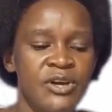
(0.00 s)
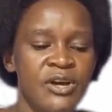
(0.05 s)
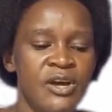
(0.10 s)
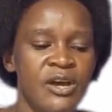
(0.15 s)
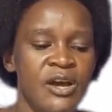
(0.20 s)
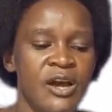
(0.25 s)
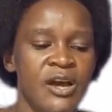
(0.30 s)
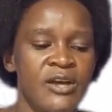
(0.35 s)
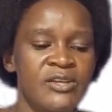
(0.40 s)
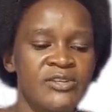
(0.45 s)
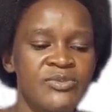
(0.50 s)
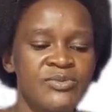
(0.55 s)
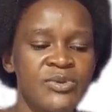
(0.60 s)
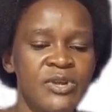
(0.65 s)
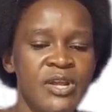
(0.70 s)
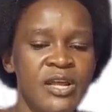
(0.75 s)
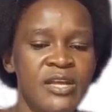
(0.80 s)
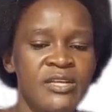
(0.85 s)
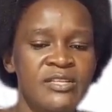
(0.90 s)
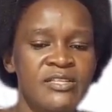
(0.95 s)
as well
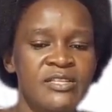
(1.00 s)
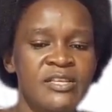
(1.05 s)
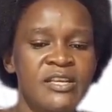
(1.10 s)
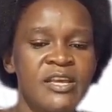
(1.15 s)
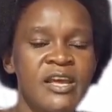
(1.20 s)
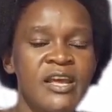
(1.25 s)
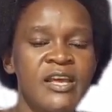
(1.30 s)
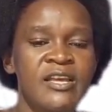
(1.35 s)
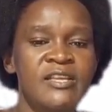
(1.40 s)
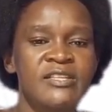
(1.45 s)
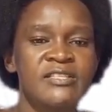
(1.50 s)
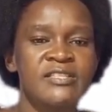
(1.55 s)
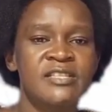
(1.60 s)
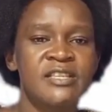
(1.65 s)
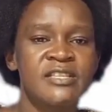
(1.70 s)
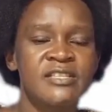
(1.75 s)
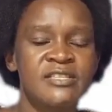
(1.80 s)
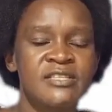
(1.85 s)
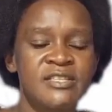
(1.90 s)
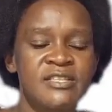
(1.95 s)
as
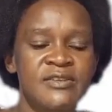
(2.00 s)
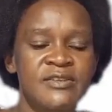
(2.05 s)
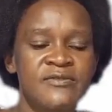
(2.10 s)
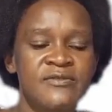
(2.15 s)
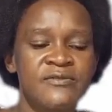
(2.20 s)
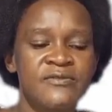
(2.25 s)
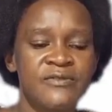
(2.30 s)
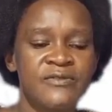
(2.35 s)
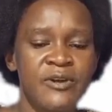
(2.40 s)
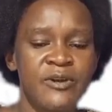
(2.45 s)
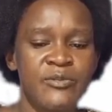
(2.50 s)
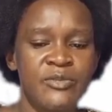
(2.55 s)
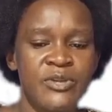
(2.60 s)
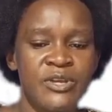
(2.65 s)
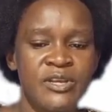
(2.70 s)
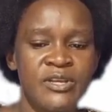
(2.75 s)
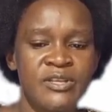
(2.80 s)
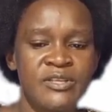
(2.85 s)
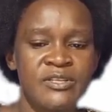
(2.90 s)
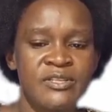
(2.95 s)
extensive
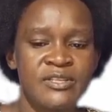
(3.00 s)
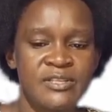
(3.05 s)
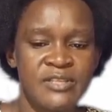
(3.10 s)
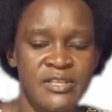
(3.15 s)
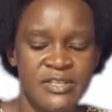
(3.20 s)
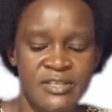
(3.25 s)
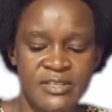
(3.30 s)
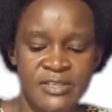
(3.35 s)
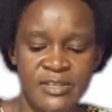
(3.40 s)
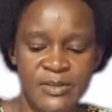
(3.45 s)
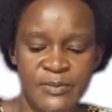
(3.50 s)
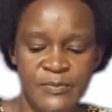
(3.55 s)
farming system.